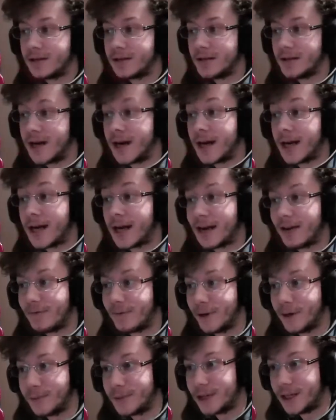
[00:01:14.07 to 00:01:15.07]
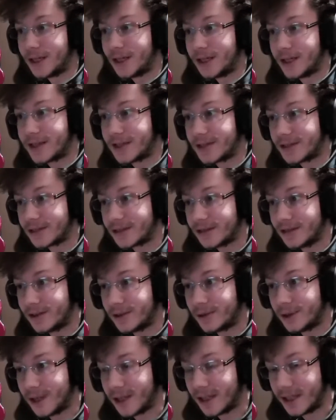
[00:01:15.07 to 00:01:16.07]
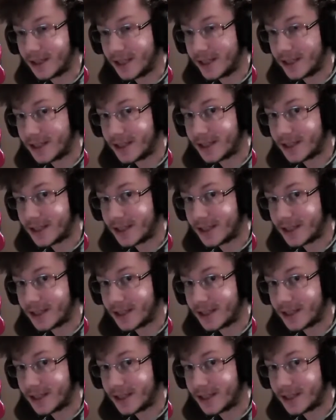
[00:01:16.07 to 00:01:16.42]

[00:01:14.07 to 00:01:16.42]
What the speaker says: not everybody is going to get